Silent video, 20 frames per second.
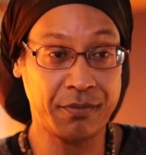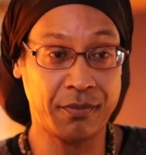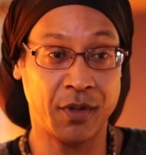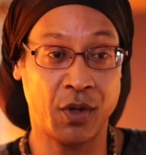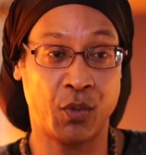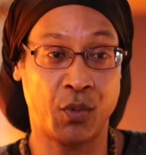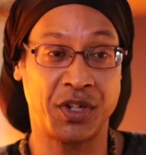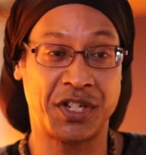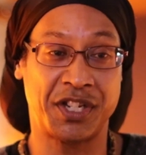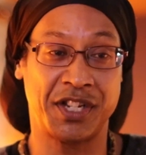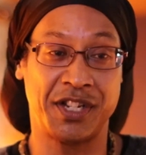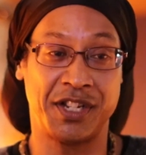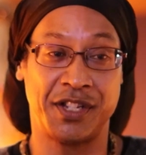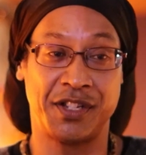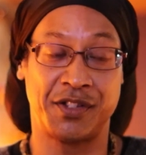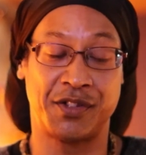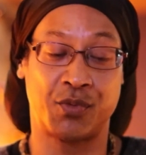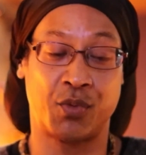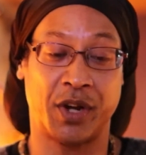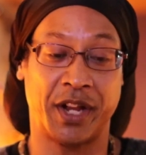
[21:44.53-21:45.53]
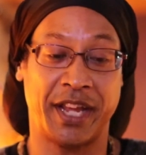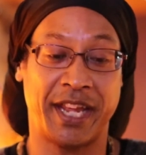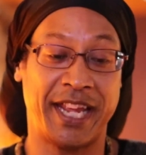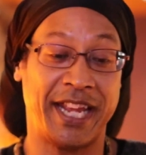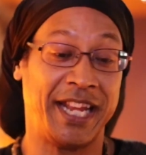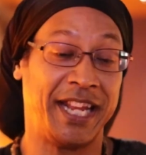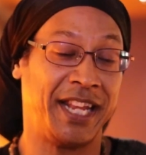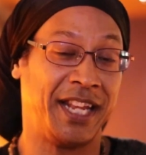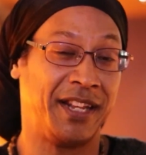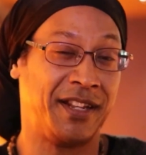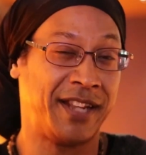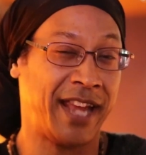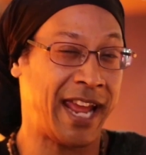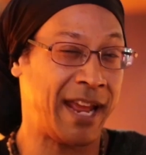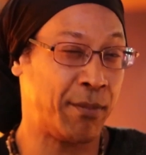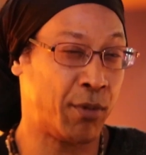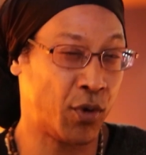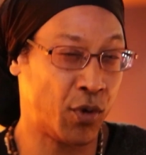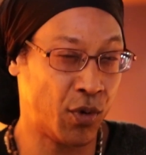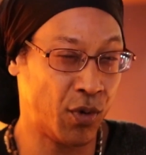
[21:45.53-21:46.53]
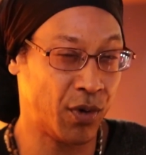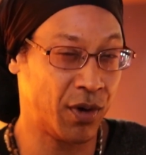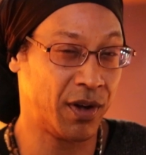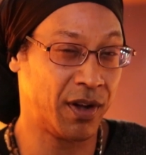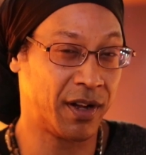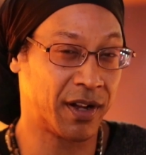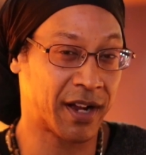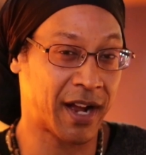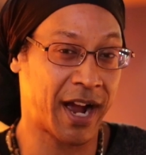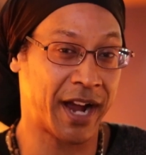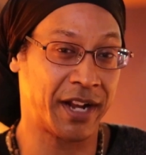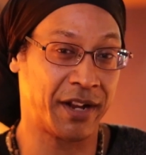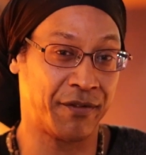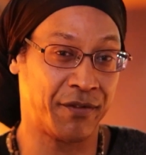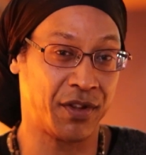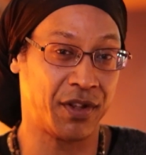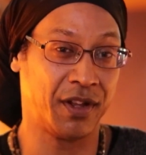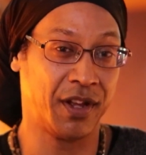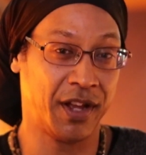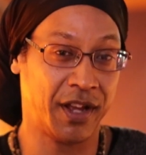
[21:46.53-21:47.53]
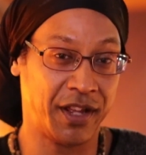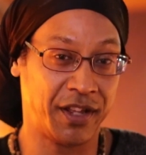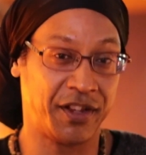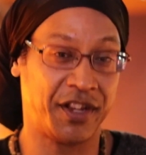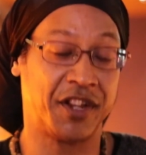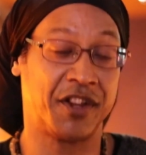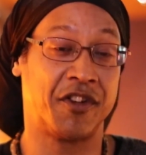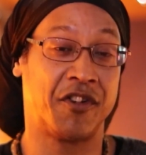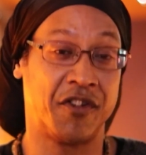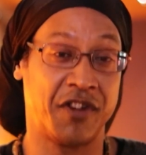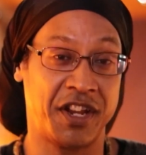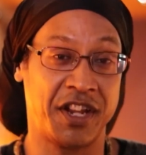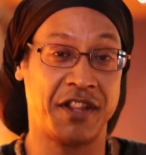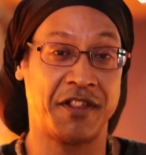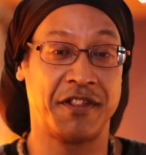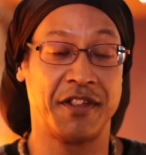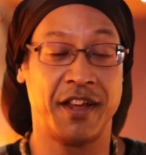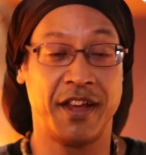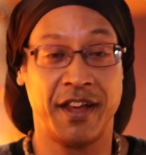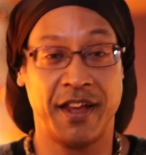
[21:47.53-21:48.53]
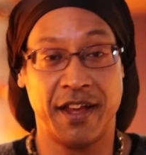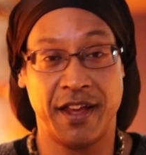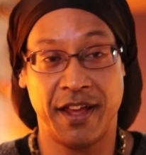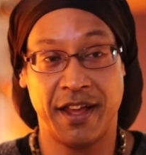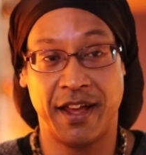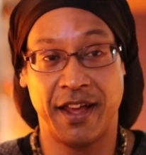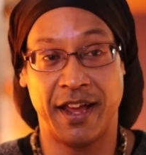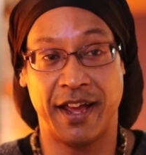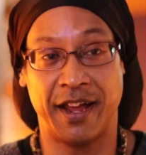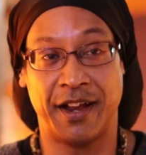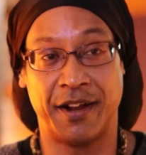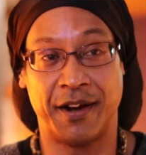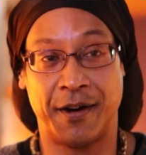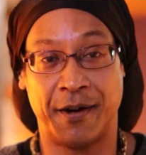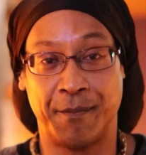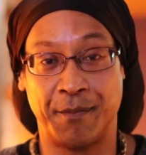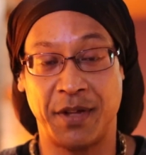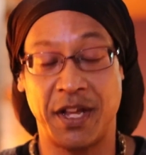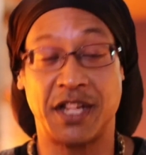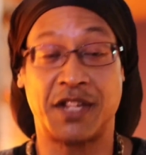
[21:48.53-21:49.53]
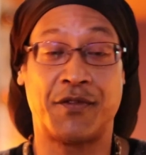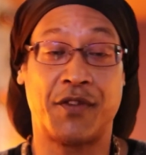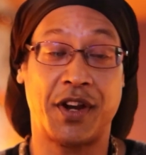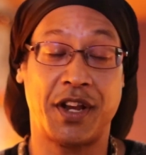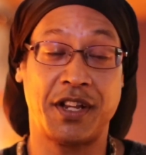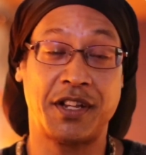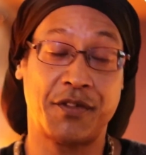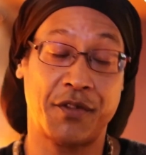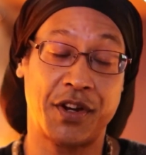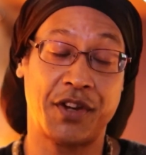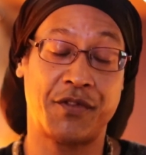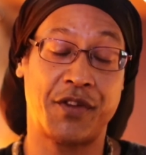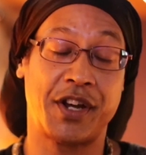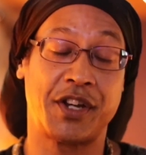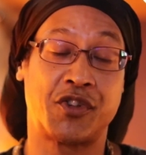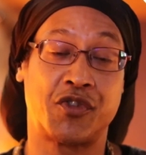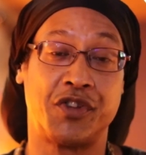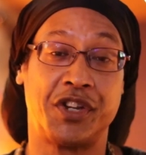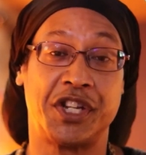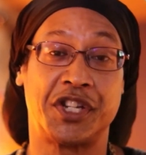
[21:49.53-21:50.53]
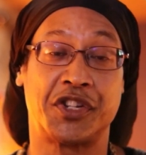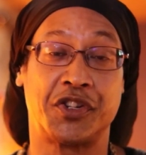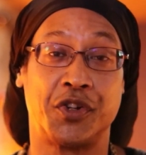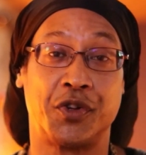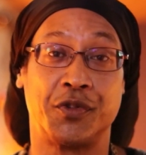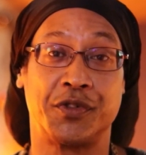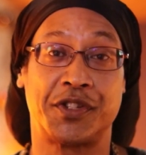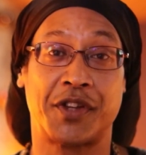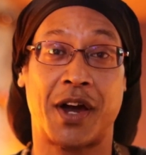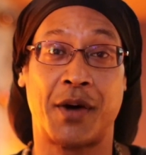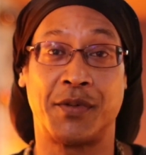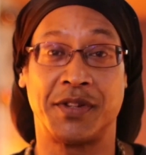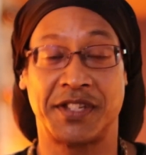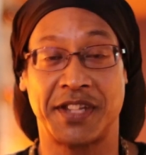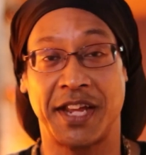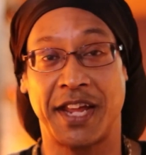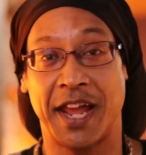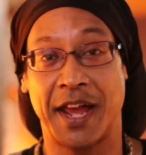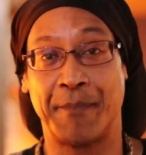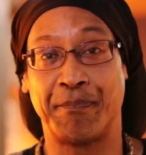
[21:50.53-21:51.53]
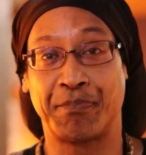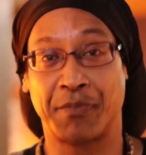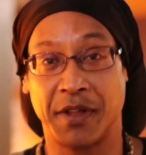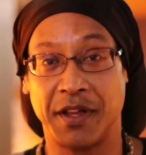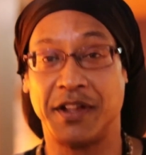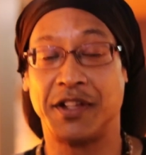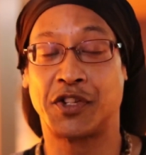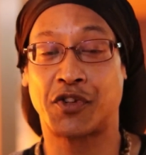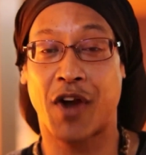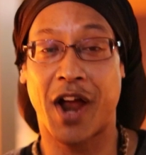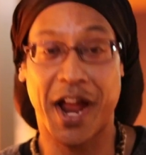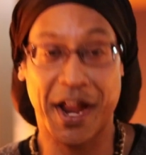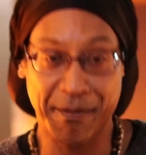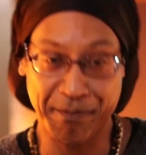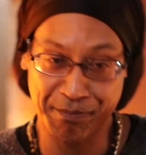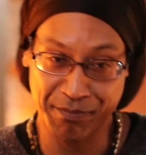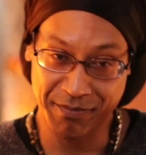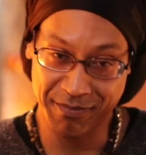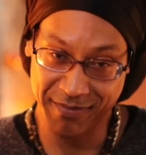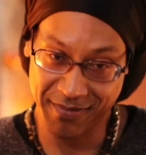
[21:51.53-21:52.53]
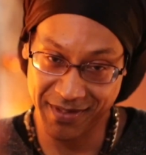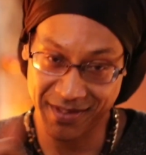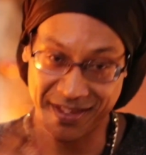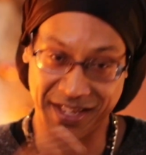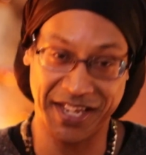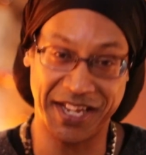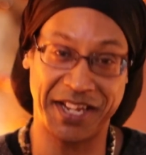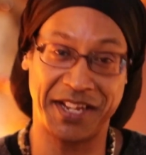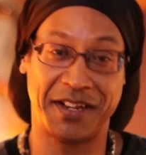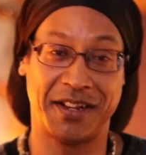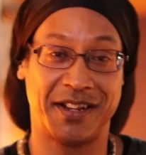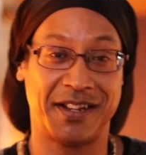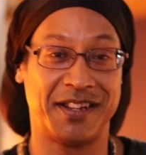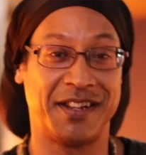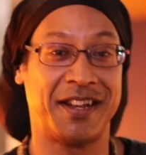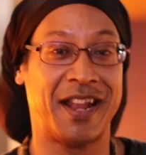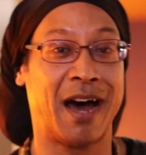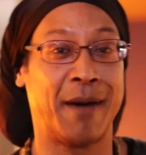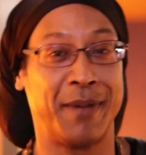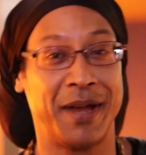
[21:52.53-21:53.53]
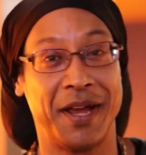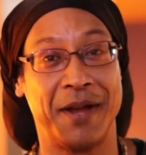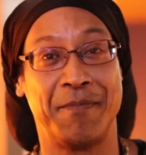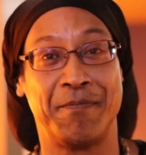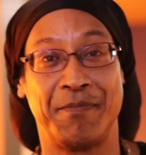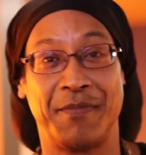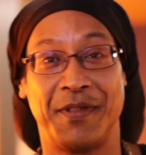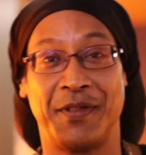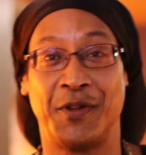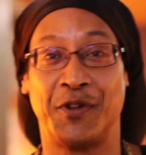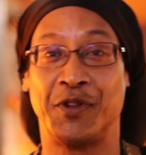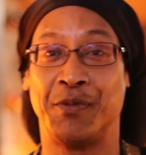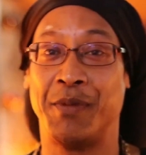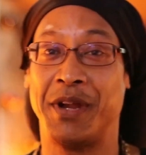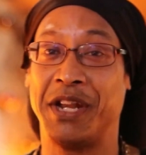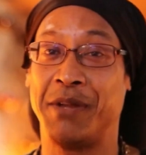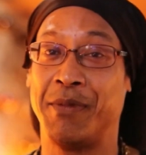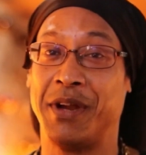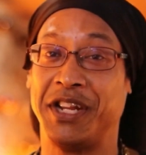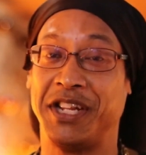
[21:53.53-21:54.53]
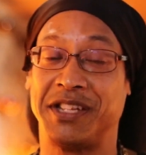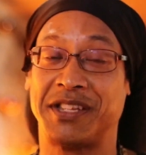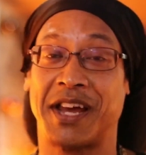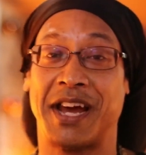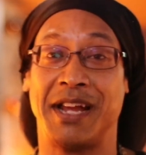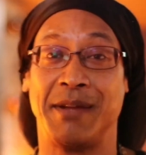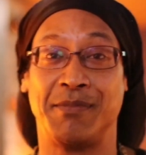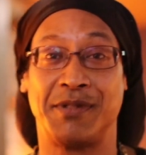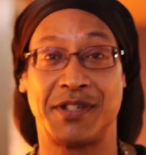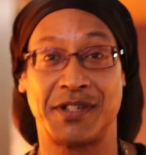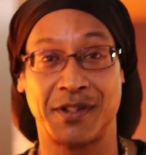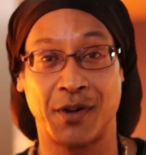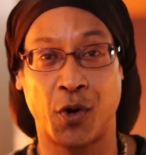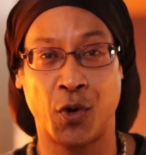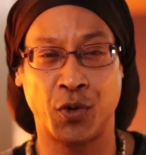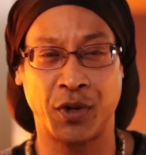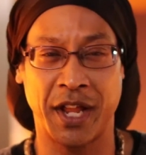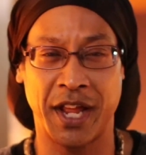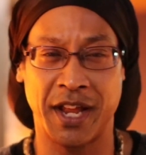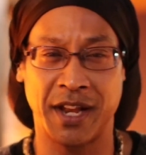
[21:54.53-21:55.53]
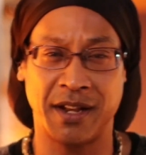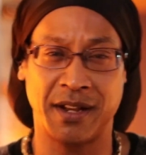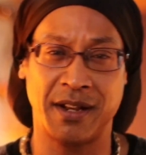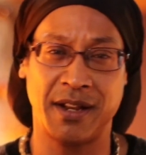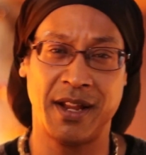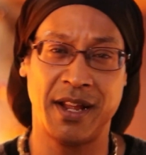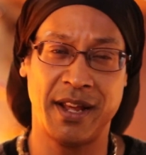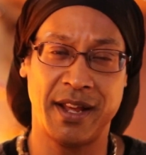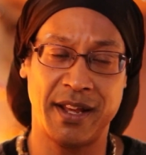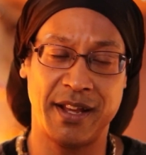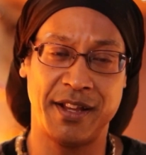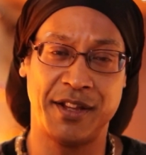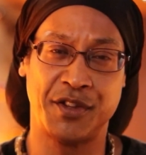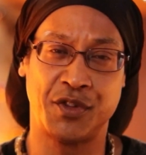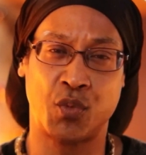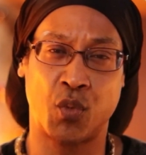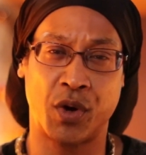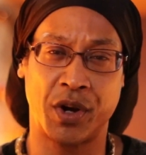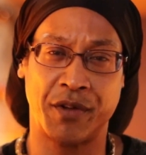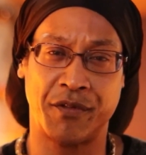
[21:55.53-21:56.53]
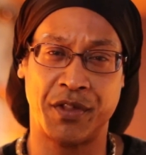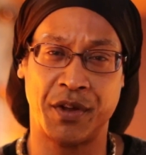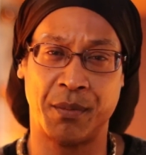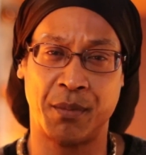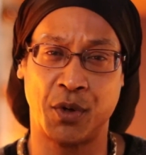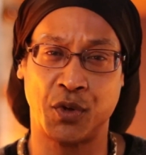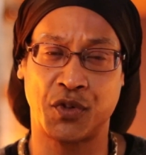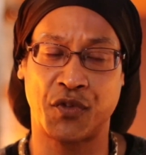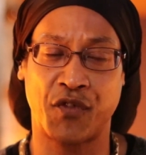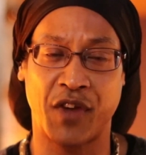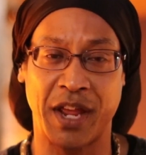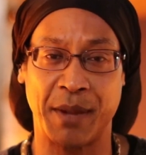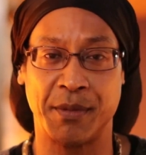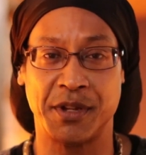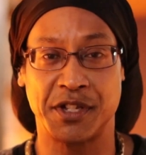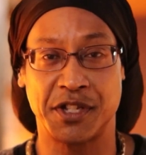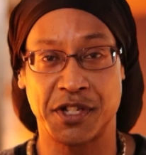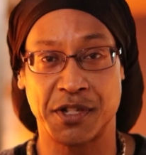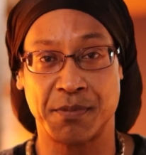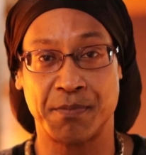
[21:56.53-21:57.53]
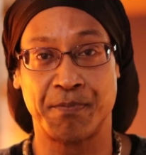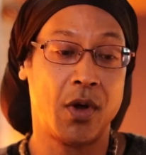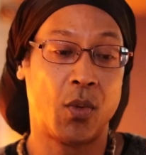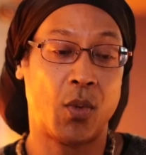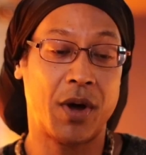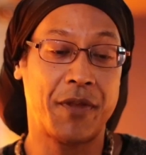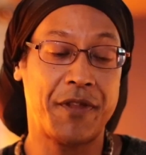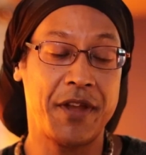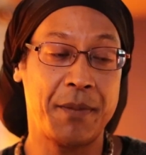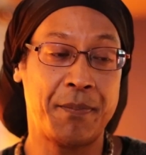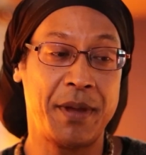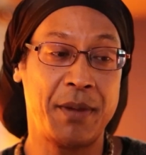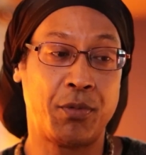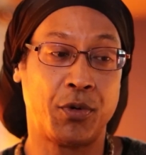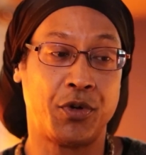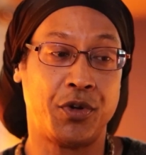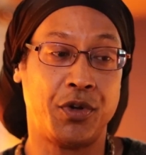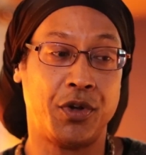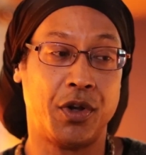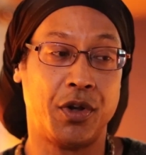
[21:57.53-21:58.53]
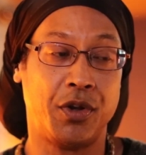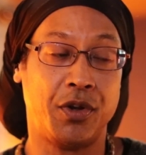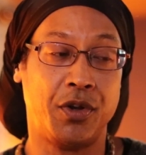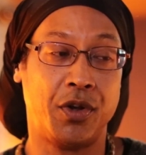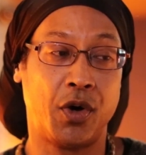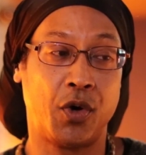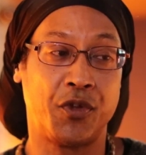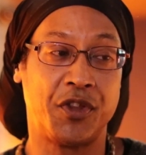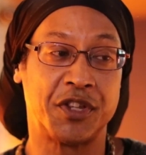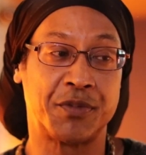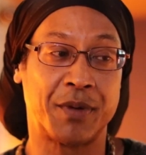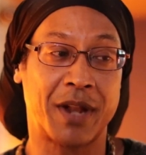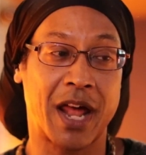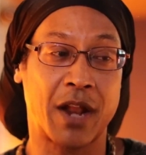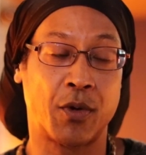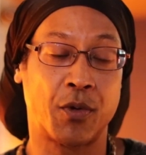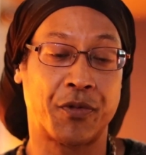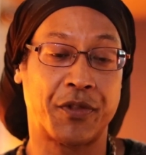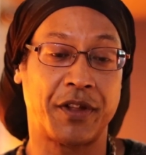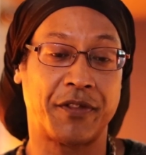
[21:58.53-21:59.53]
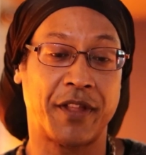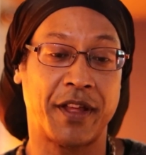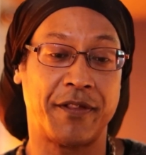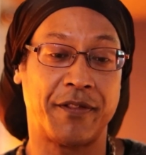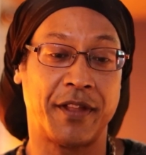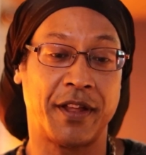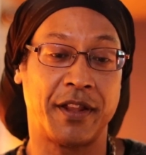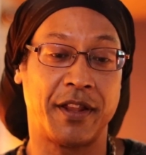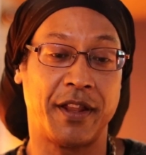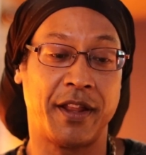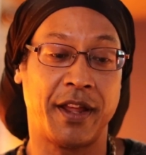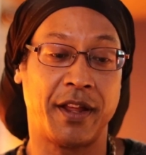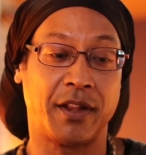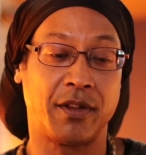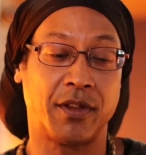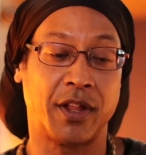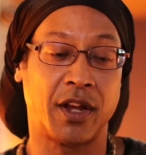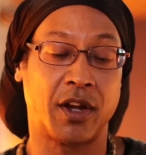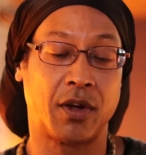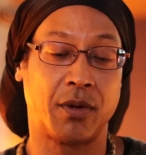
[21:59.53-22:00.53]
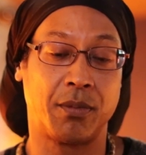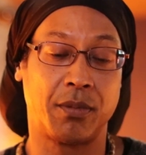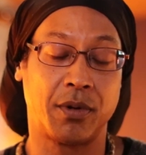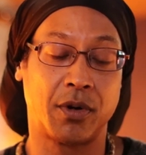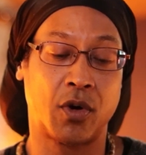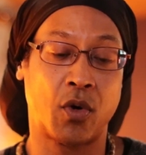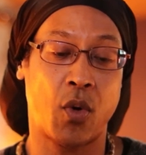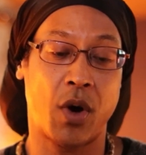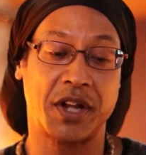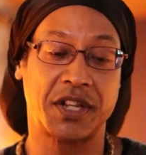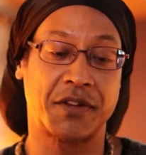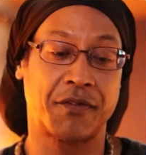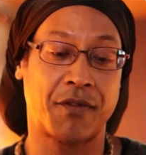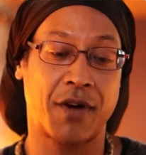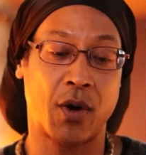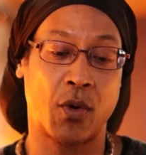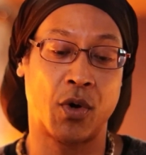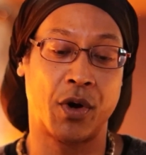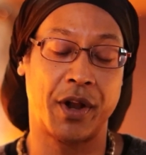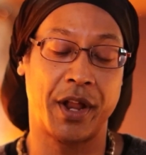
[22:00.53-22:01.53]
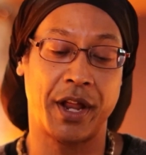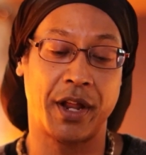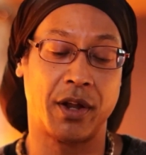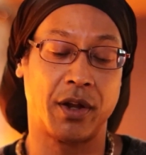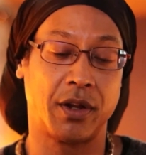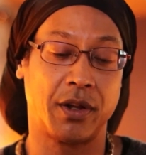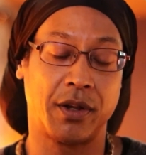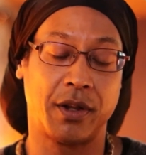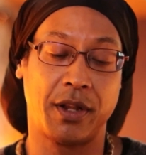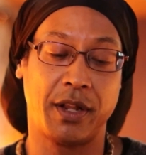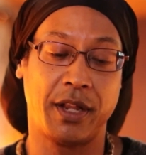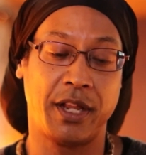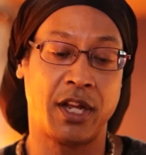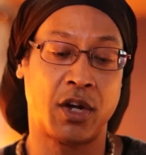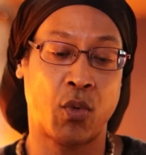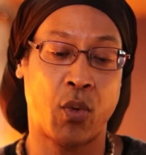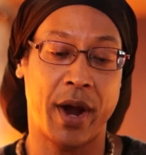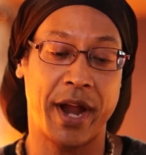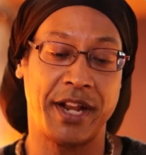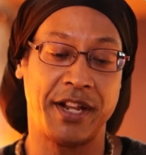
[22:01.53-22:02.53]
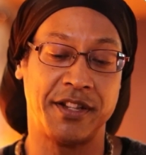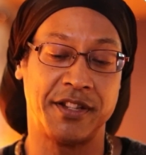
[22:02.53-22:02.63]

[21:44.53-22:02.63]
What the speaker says: which is a heated table, kind of, you get underneath, and it's very, very traditional. So I would say, try to eat nabe. And there's many, many types. Oden is one of the most famous. Well, I think people know this, but I don't think that they quantify or they equate it